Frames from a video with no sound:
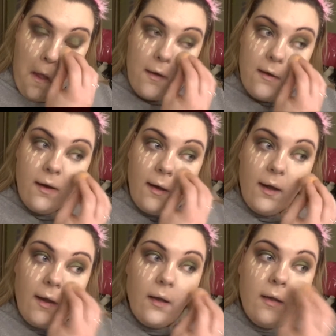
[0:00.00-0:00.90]

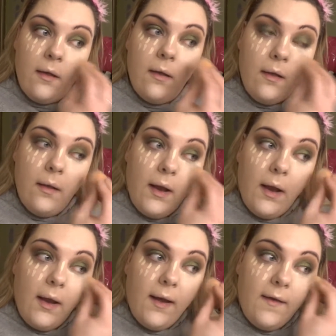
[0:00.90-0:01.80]
I
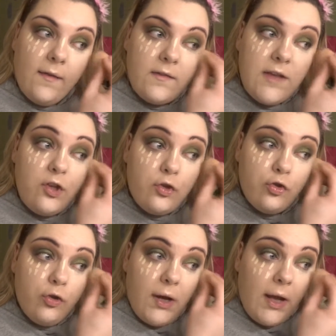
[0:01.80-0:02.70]
like this. It
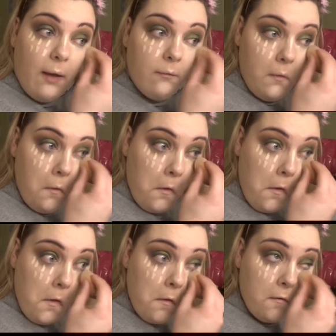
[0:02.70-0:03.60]
does dry down,
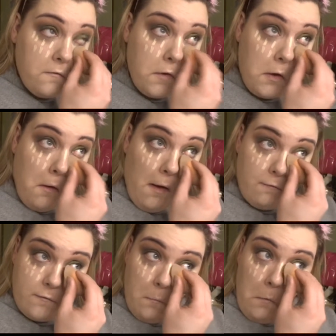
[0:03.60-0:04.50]
so you'll
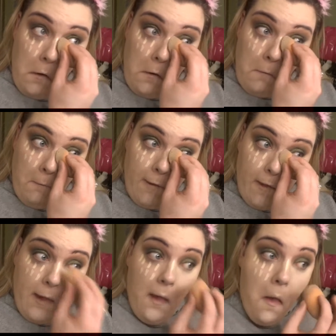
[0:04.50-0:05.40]
have to work with
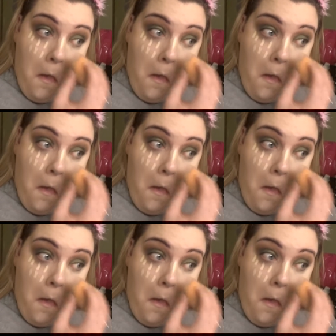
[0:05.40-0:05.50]
it.